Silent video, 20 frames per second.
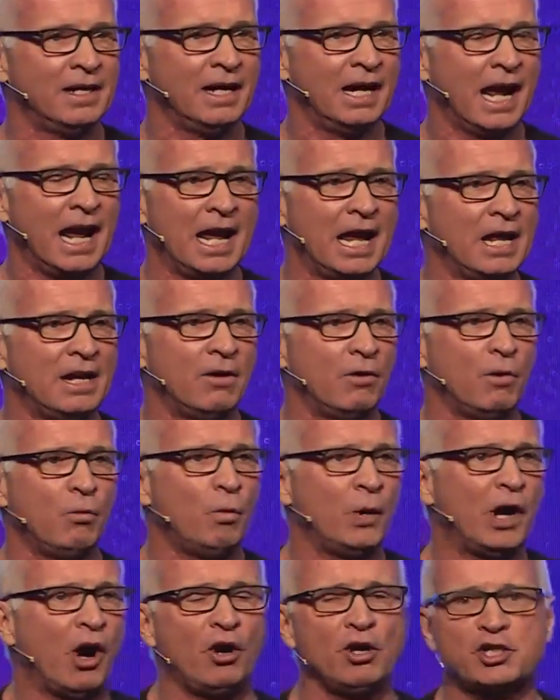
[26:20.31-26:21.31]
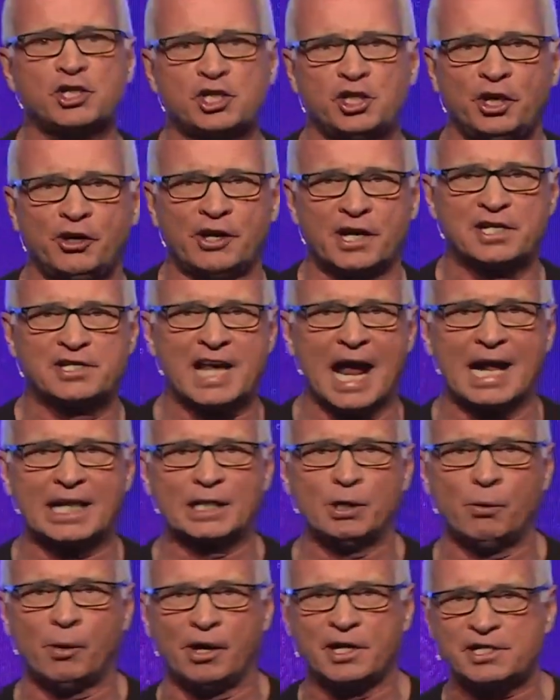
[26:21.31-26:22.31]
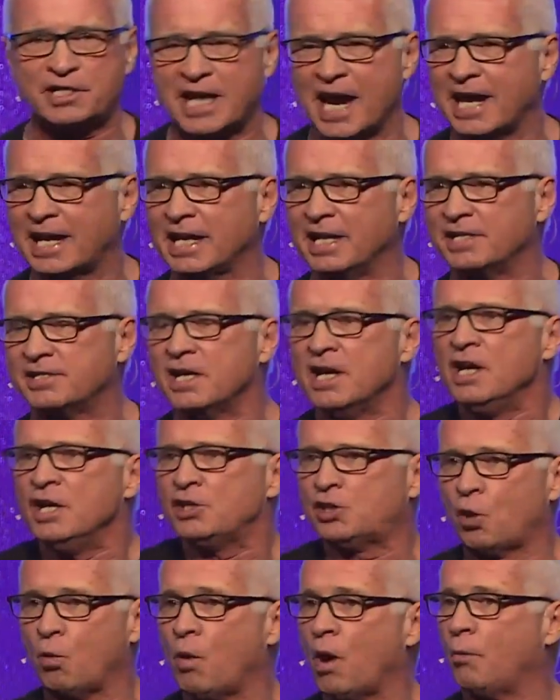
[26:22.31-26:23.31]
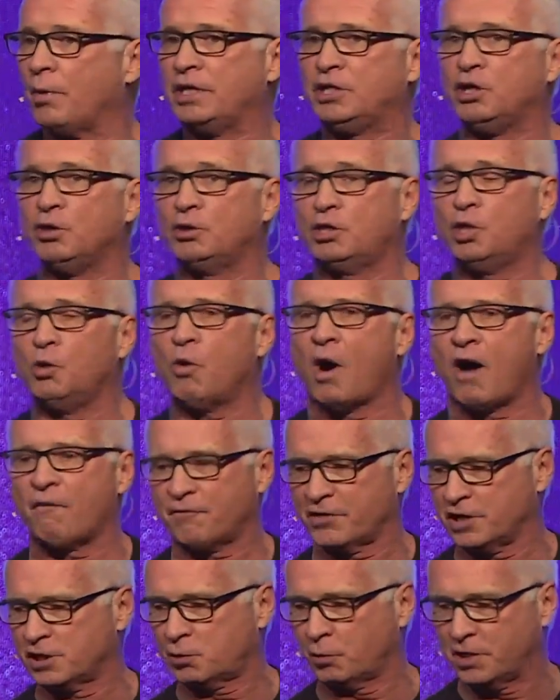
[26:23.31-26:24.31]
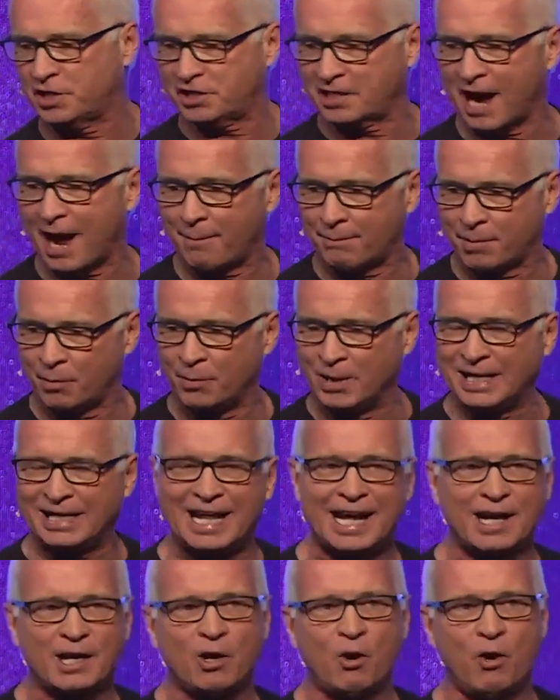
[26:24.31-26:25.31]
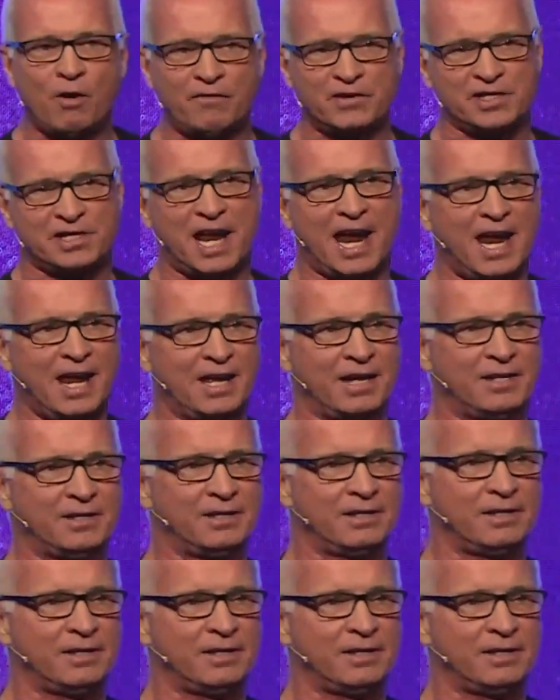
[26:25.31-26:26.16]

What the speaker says: And we aren't sure exactly where he's taking us, so what we do too often is we stop and we let go of his hand.